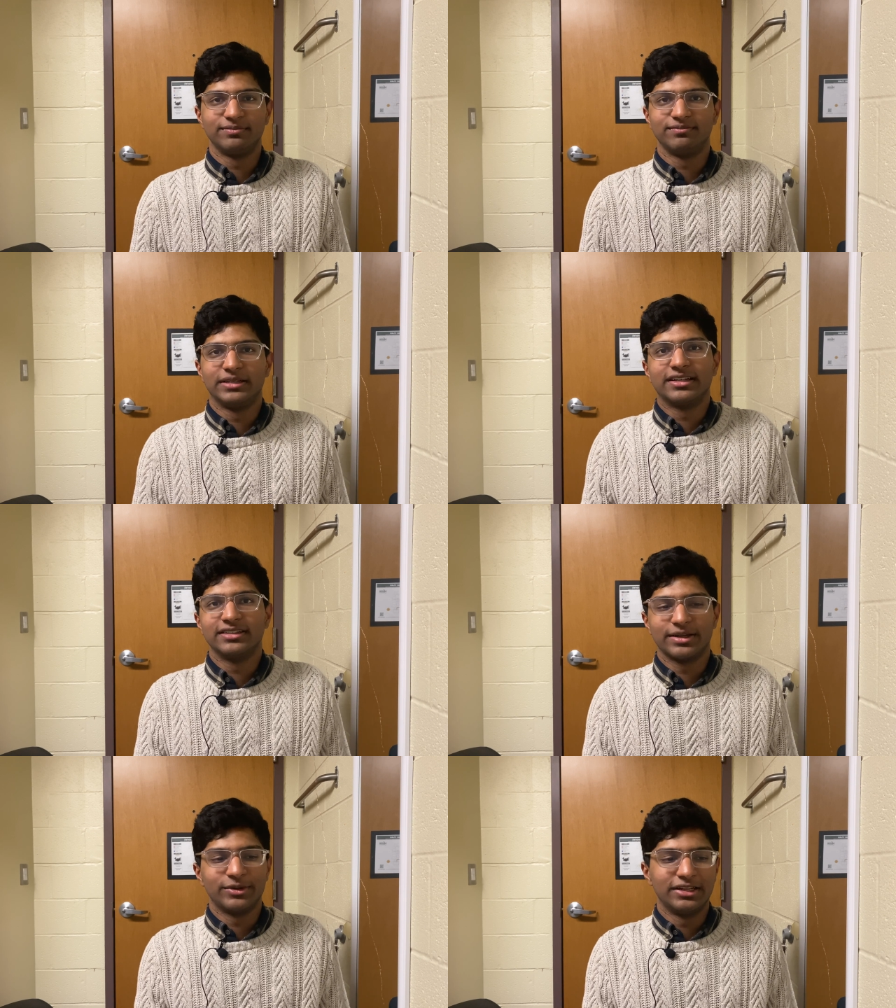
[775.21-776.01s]

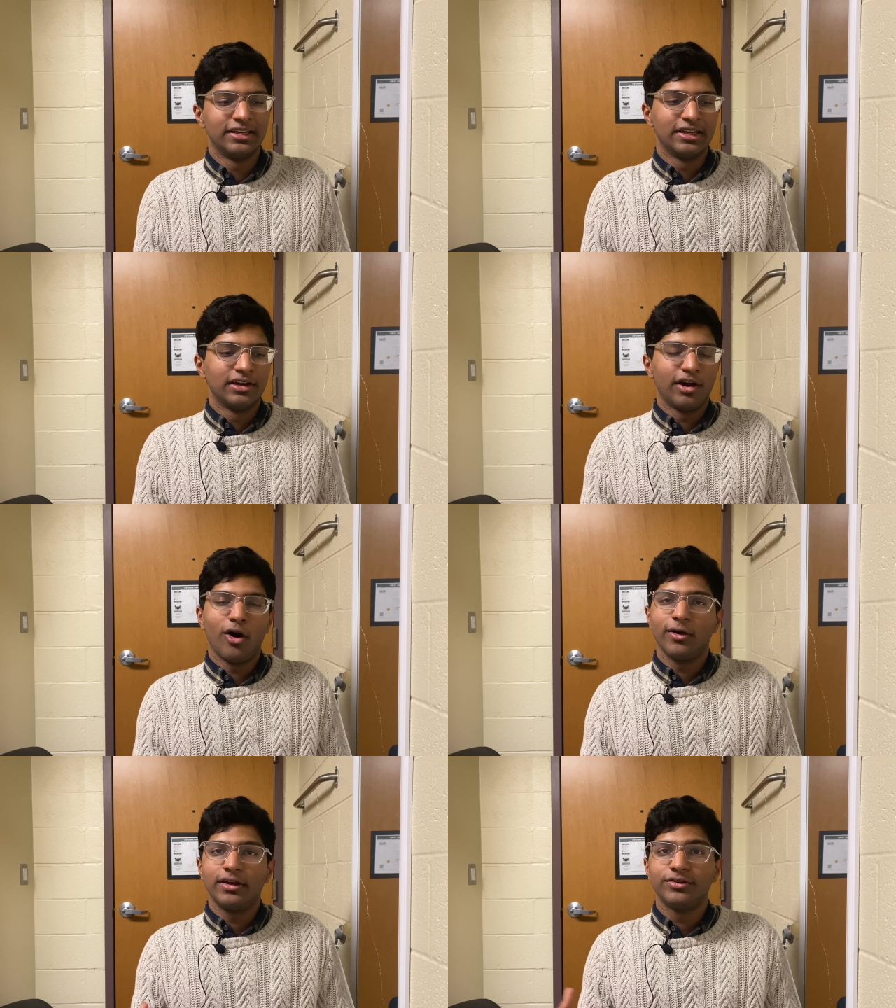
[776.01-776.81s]
because I mean,
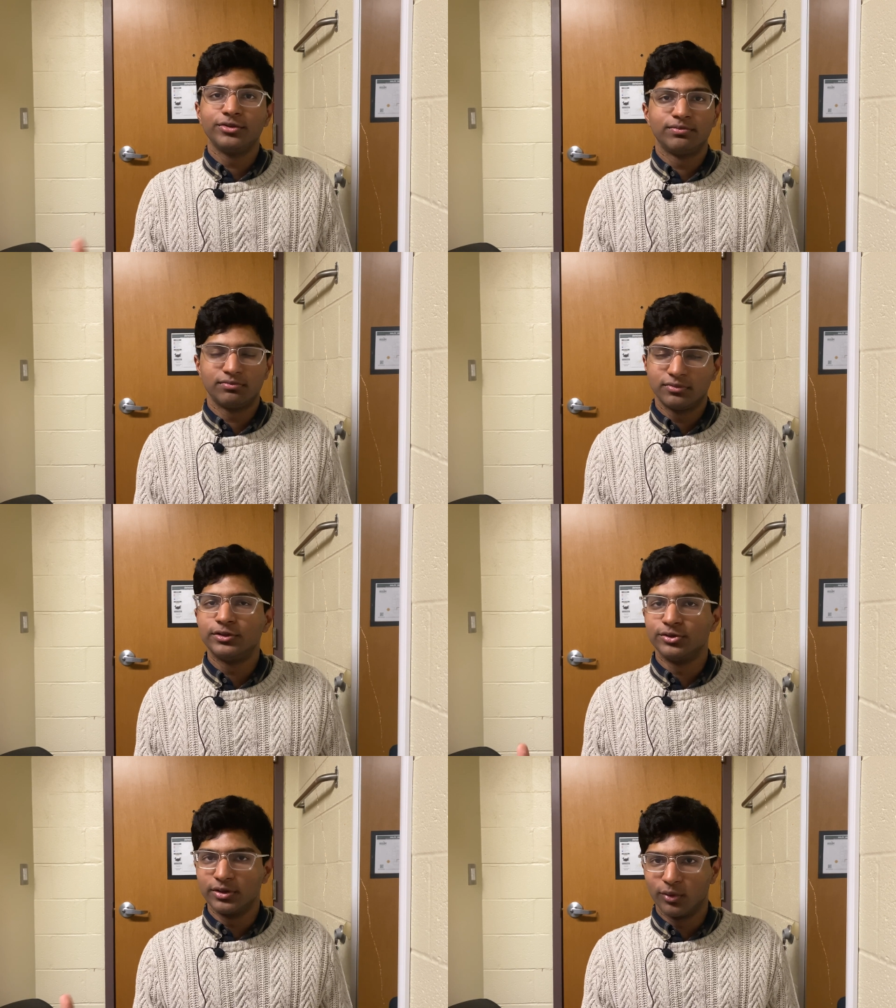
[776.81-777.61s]
if you
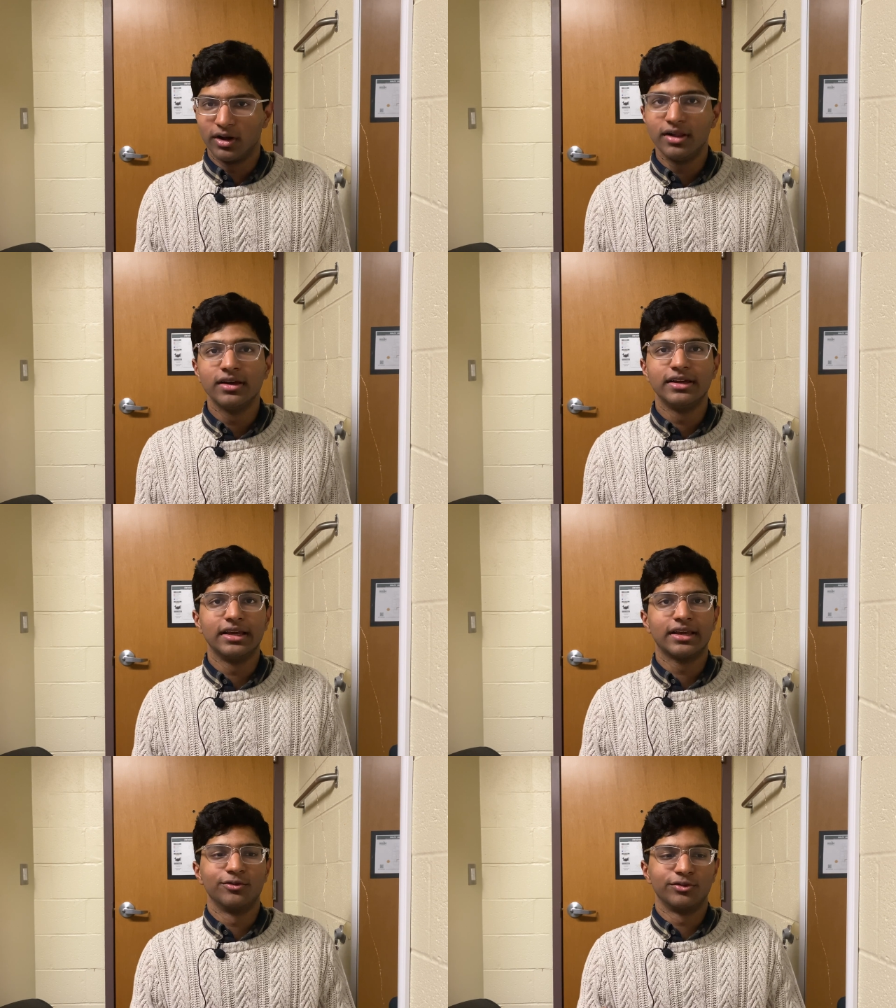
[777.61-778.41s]
do it well,
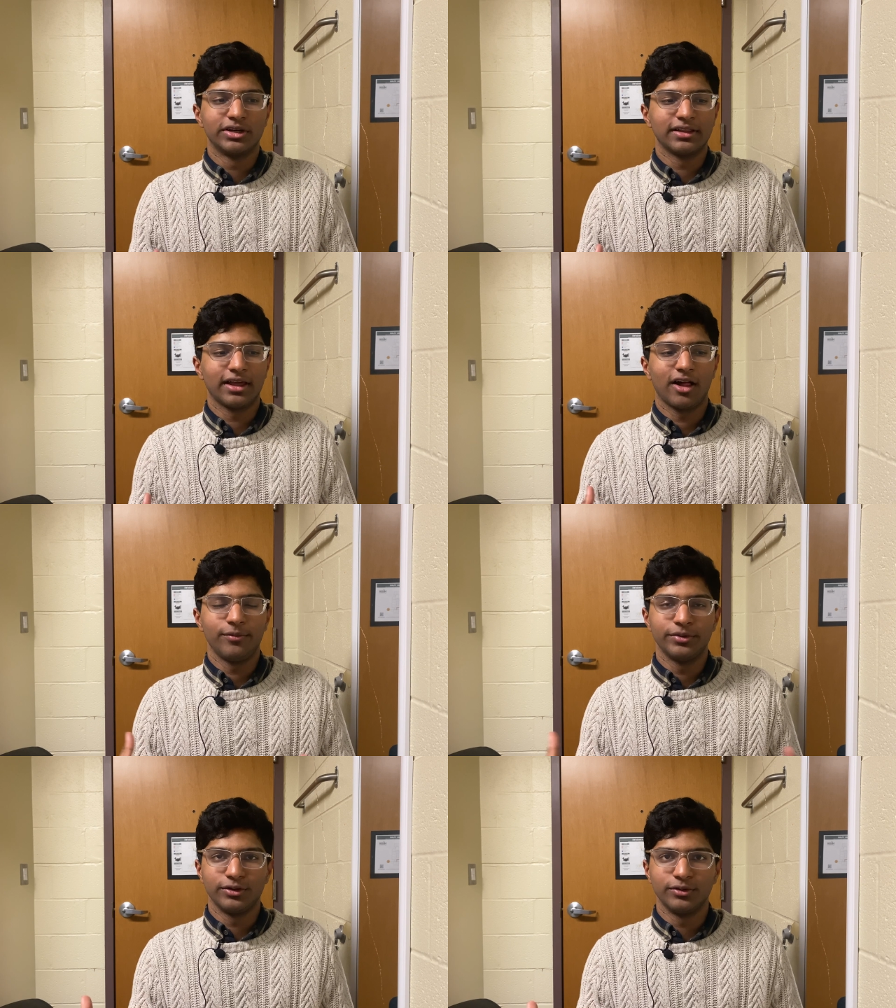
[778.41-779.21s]
it can really
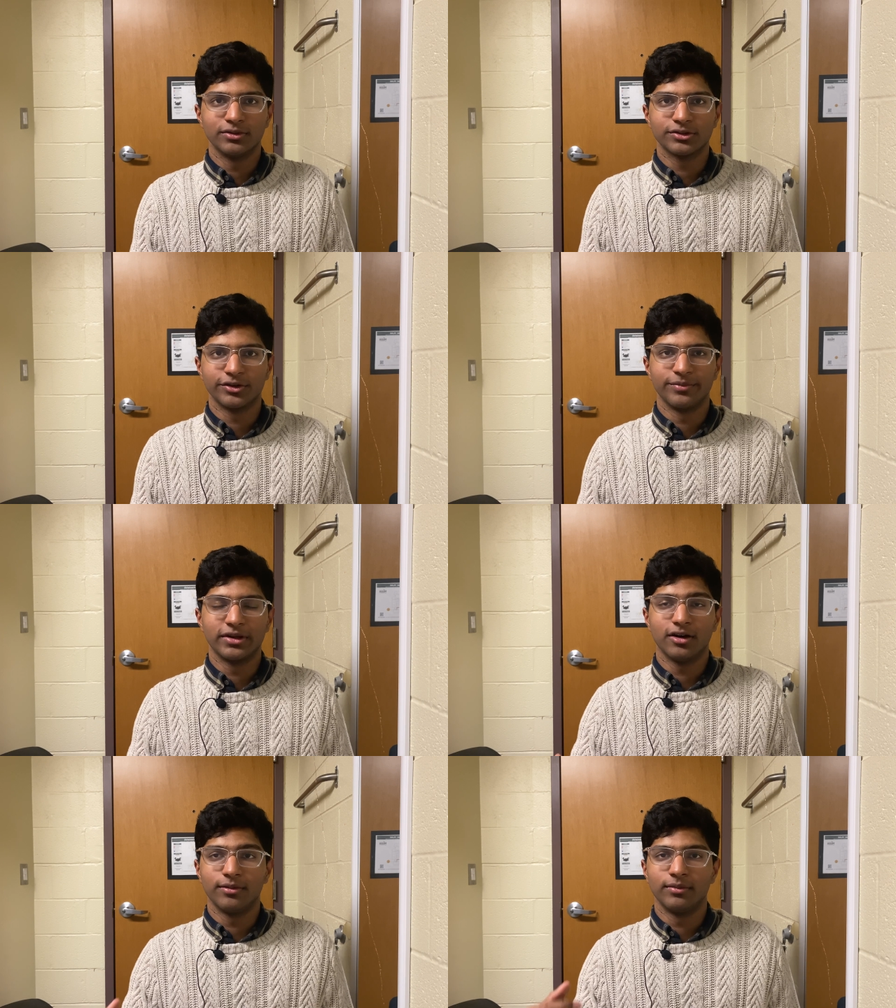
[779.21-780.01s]
help you sort of
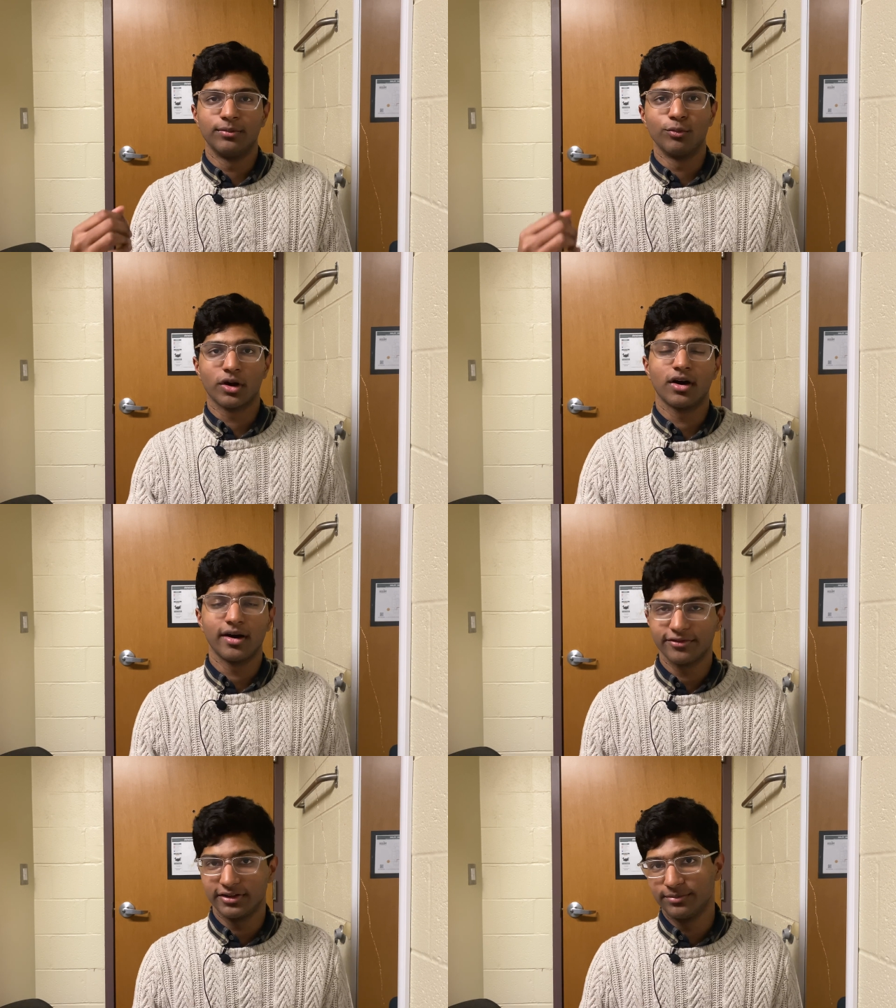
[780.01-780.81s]
become a more
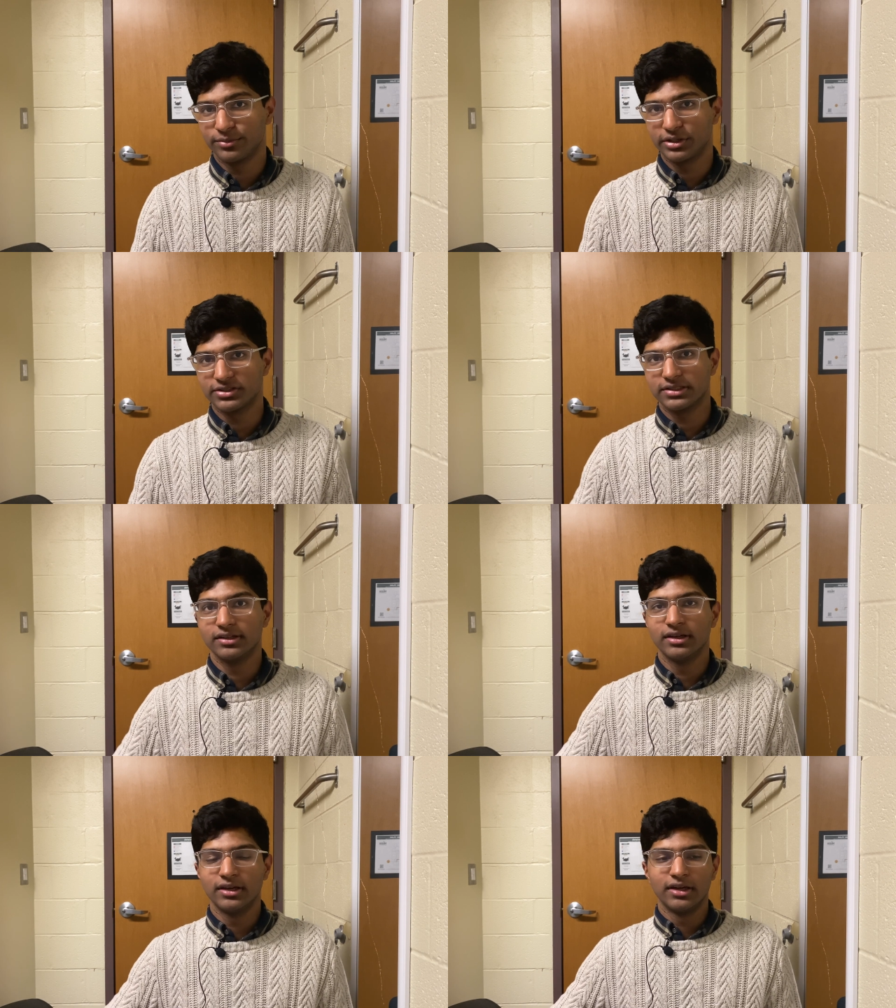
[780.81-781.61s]
confident
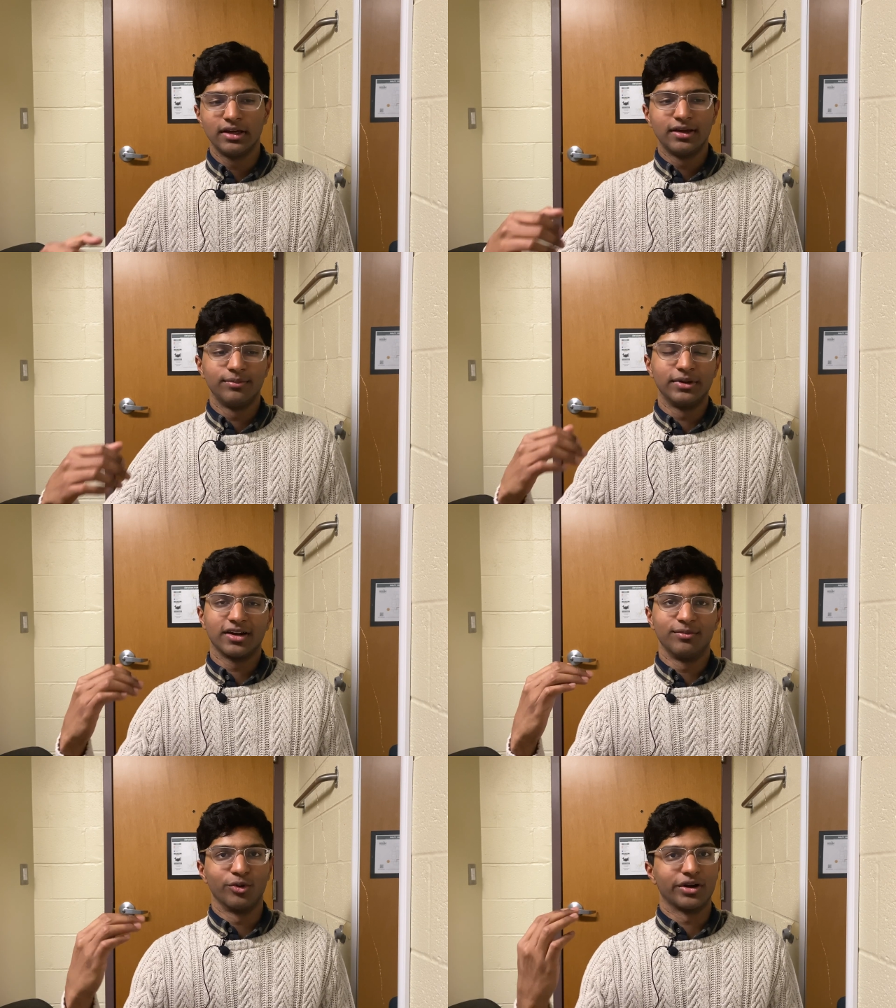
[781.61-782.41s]
person,
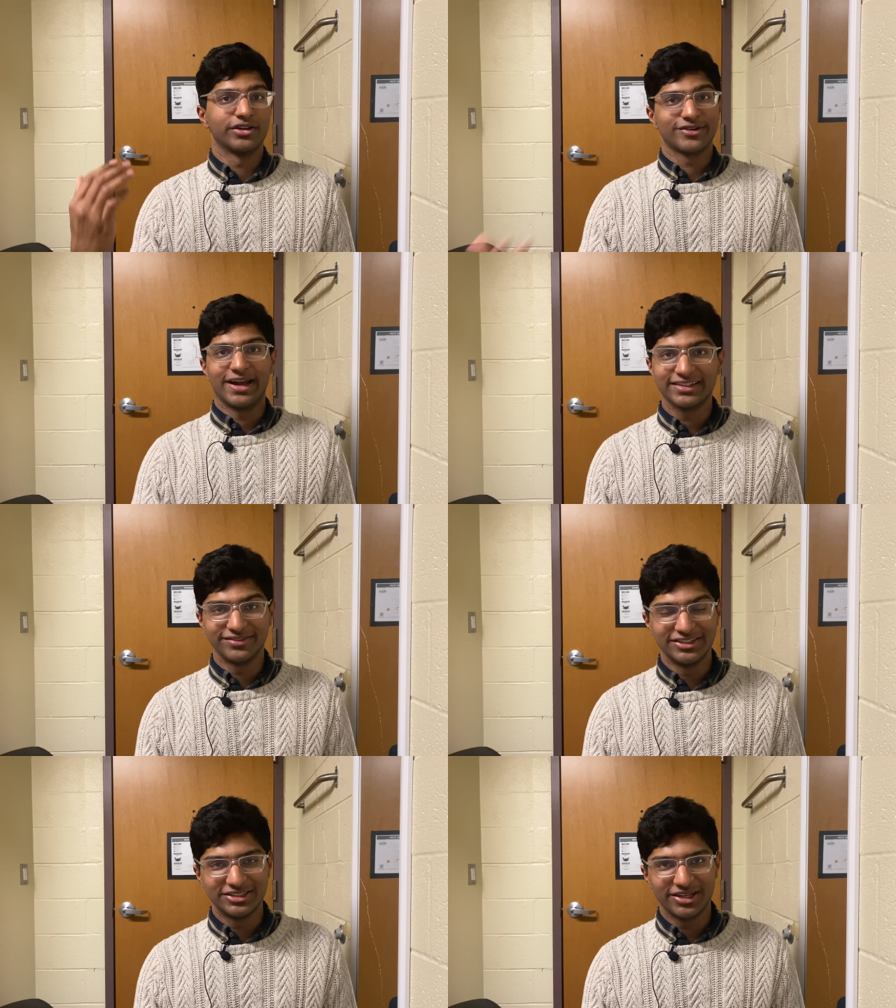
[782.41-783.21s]
become more attractive
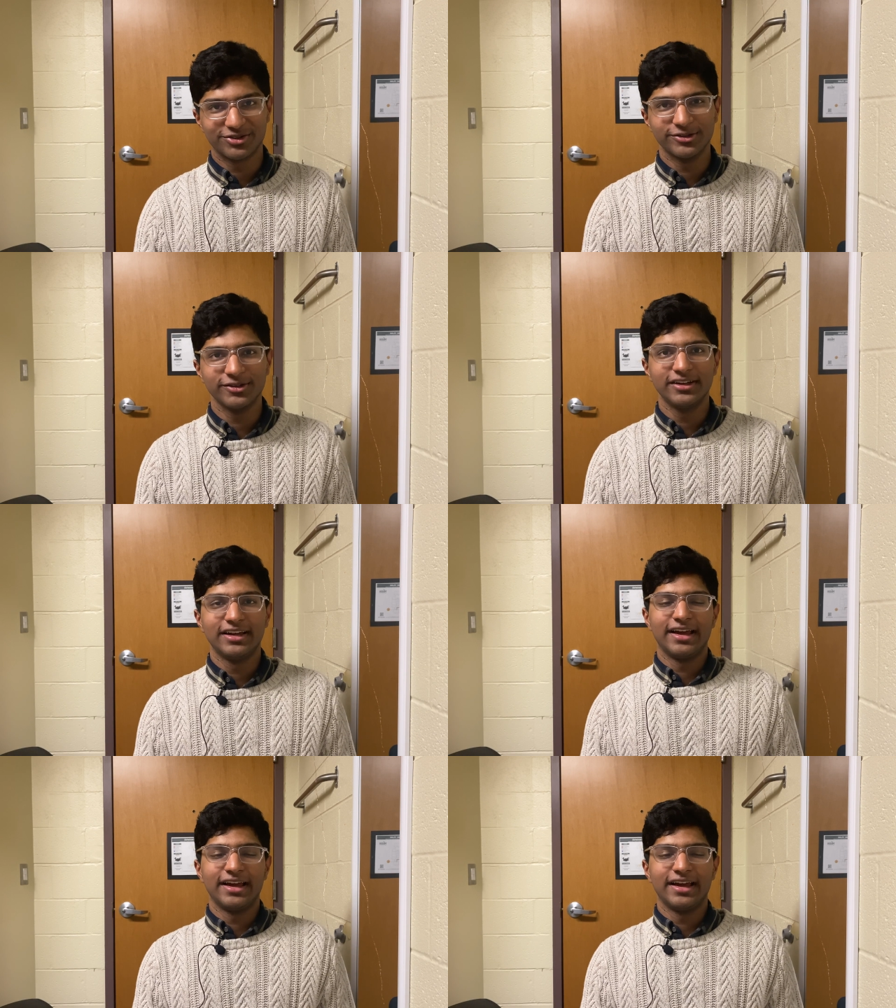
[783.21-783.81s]
in general,